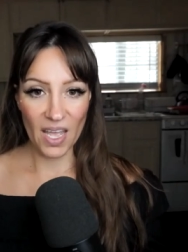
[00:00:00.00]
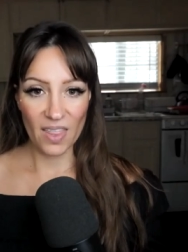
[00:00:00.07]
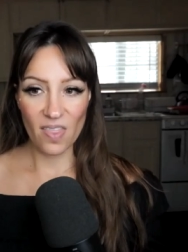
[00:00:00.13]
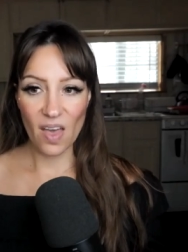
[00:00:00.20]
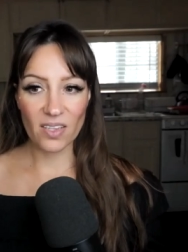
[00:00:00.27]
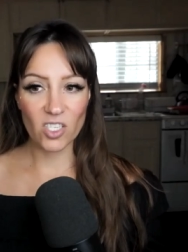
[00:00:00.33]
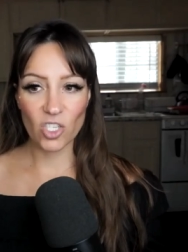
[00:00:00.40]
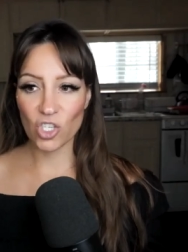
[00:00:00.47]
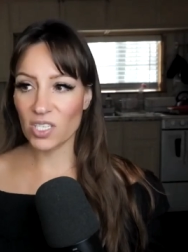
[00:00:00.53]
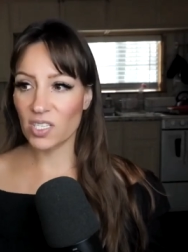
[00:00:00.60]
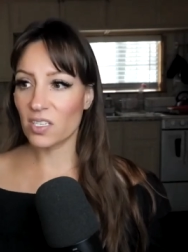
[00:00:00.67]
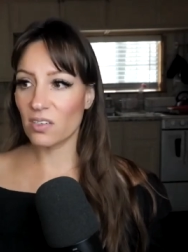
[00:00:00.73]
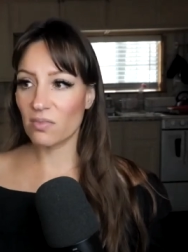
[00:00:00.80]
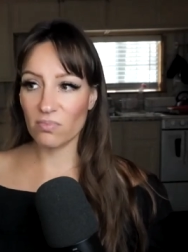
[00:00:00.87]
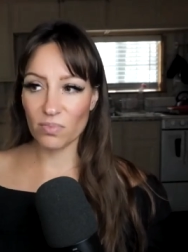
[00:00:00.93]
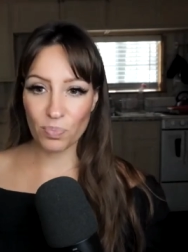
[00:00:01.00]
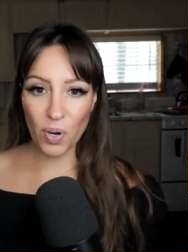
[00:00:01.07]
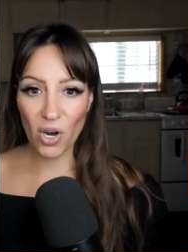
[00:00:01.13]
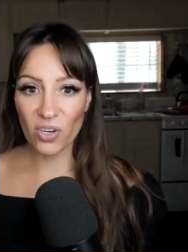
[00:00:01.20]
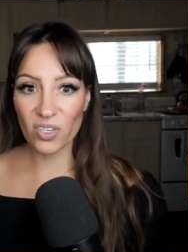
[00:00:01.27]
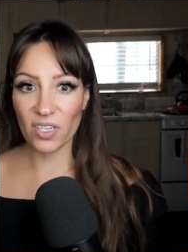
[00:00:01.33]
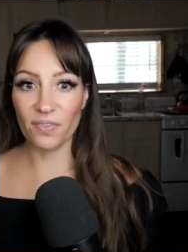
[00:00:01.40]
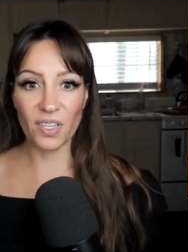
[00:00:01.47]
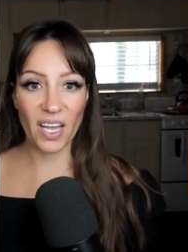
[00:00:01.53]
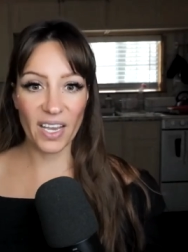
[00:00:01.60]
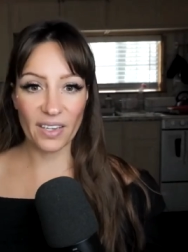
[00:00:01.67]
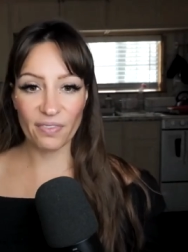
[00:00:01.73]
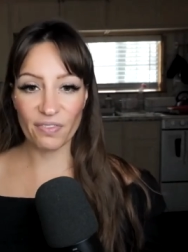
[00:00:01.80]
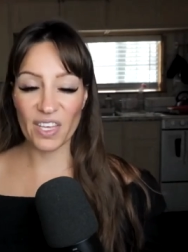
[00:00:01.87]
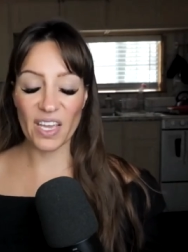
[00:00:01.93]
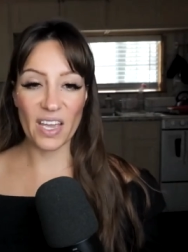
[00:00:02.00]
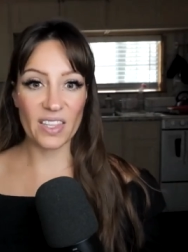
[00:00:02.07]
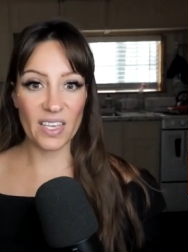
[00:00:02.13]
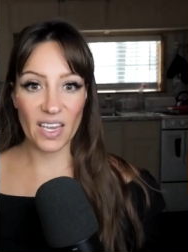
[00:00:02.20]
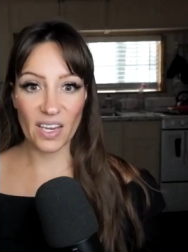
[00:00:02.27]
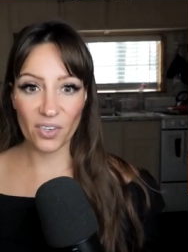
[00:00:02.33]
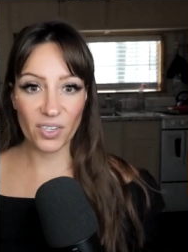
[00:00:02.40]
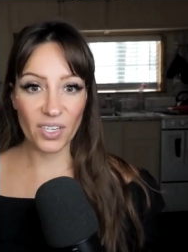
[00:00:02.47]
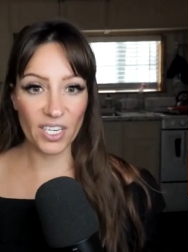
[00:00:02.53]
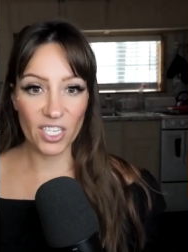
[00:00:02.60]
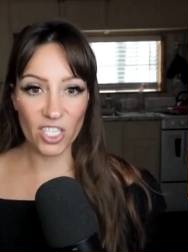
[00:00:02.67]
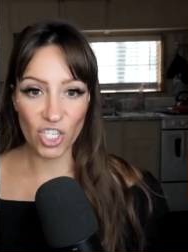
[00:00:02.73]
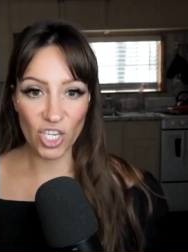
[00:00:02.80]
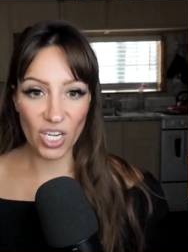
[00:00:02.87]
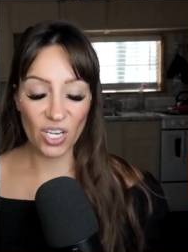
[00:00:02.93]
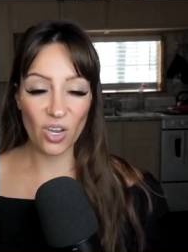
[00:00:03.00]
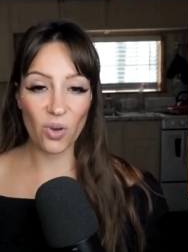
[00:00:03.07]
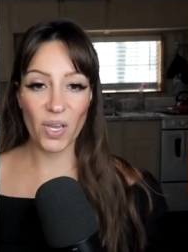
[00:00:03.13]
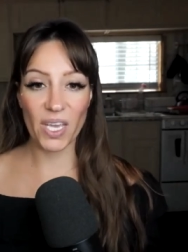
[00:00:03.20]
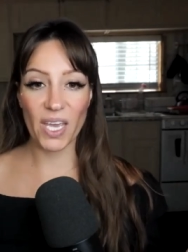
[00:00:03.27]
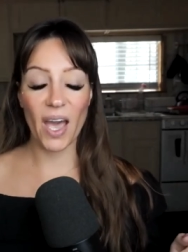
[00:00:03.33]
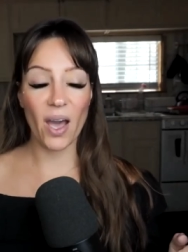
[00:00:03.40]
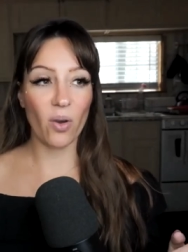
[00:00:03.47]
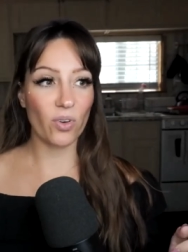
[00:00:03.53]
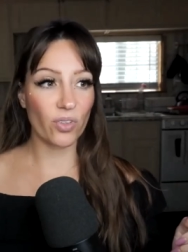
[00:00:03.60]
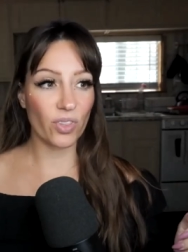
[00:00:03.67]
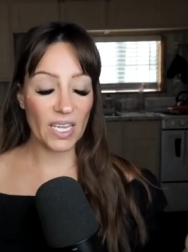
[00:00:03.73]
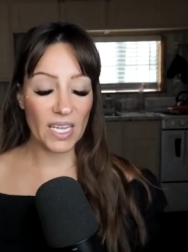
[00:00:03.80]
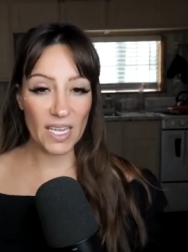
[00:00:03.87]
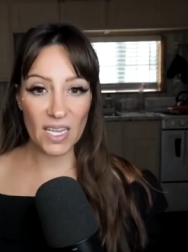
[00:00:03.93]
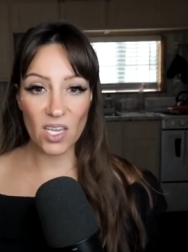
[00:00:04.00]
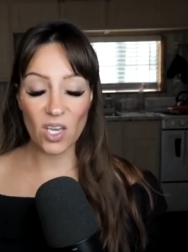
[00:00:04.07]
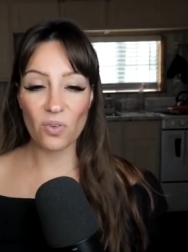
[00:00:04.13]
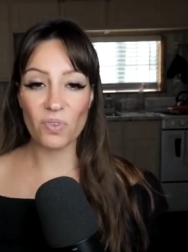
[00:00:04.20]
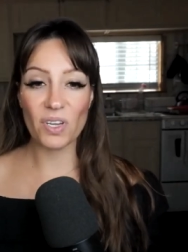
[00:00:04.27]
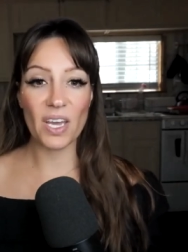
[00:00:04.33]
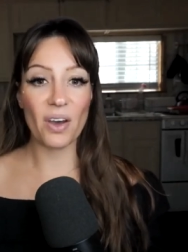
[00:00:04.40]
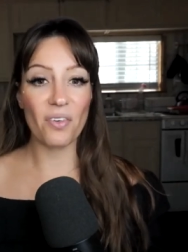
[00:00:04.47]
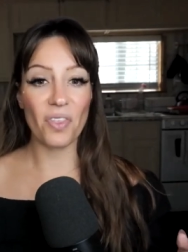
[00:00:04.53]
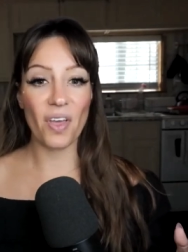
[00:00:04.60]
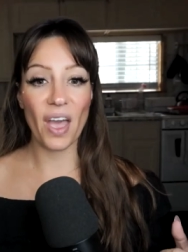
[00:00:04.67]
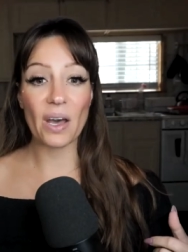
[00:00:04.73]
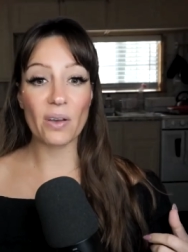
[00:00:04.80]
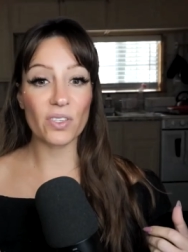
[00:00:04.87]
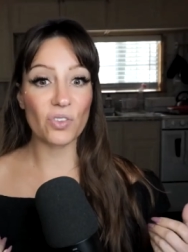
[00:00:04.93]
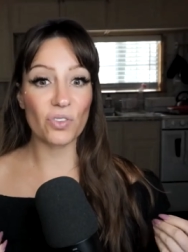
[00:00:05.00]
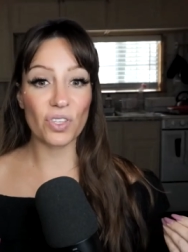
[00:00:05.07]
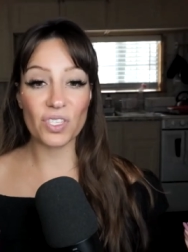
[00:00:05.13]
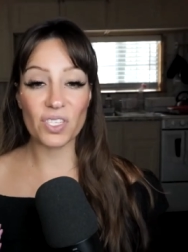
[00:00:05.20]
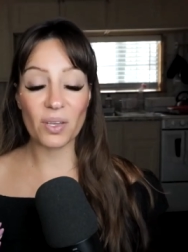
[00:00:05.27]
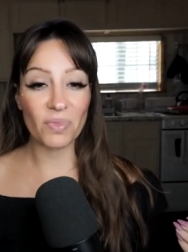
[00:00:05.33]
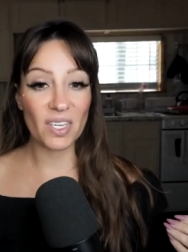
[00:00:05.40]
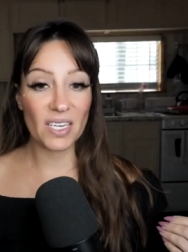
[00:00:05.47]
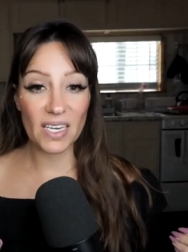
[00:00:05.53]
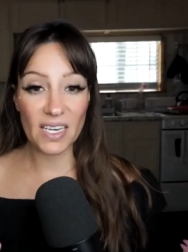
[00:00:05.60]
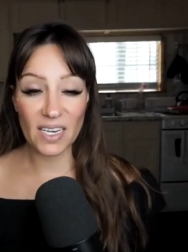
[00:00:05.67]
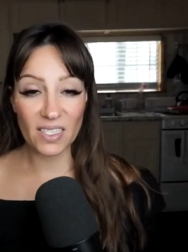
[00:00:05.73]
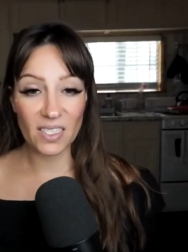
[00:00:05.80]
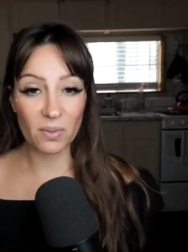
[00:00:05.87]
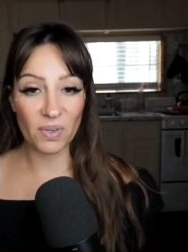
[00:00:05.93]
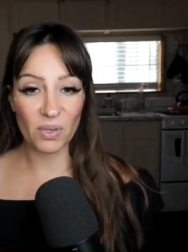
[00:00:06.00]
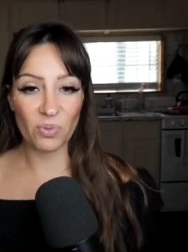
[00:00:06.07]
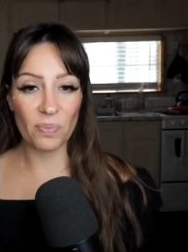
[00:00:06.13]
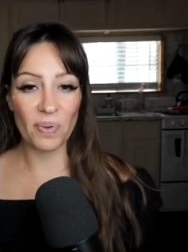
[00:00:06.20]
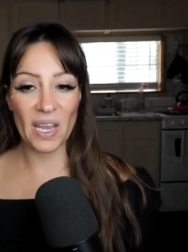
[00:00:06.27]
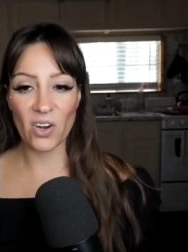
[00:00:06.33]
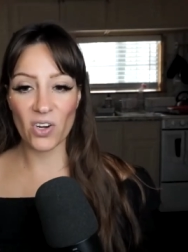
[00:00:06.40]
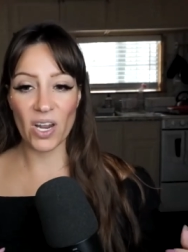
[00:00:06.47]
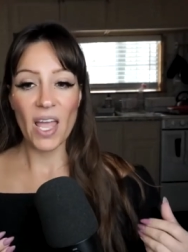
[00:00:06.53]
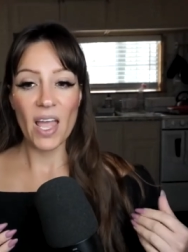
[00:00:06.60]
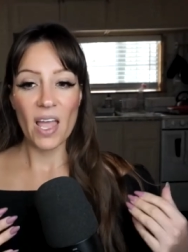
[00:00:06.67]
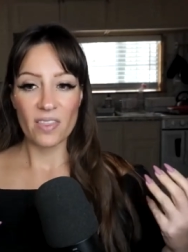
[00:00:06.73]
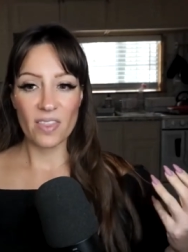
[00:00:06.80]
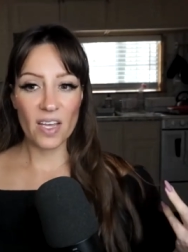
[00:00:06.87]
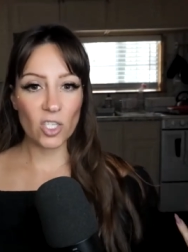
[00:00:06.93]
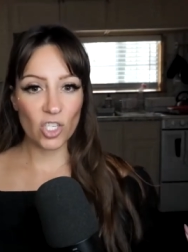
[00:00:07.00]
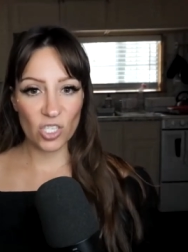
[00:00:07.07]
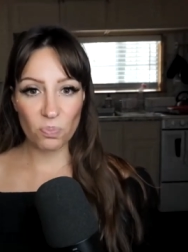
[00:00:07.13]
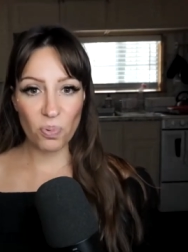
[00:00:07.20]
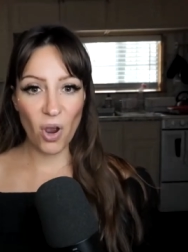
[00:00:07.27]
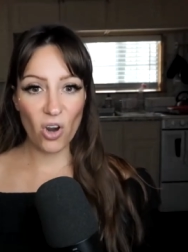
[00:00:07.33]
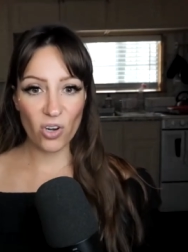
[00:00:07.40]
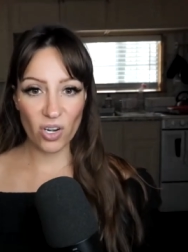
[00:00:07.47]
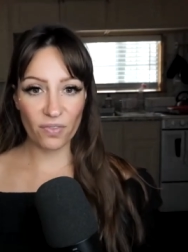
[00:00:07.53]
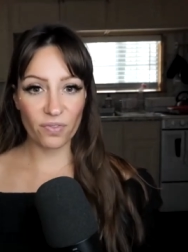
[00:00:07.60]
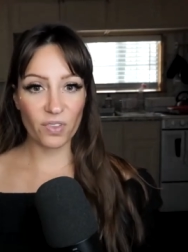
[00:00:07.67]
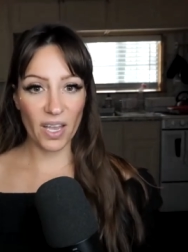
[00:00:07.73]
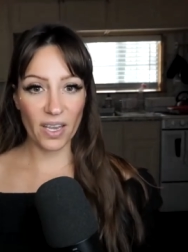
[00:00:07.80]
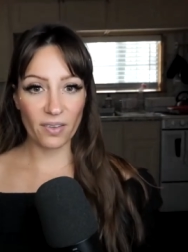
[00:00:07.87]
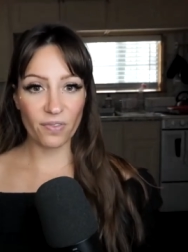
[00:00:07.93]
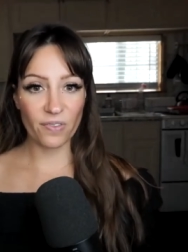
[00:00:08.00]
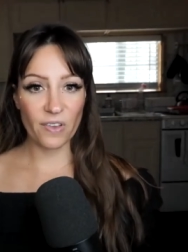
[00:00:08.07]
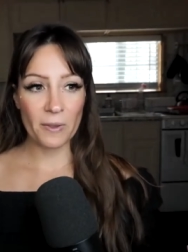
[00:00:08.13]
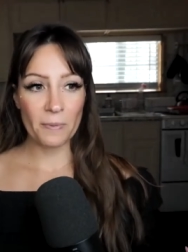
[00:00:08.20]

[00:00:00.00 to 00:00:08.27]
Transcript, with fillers: That's just part of life, the, the air conditioning going out or the heat going out in the house or that something needing to be repaired. That's just part of life.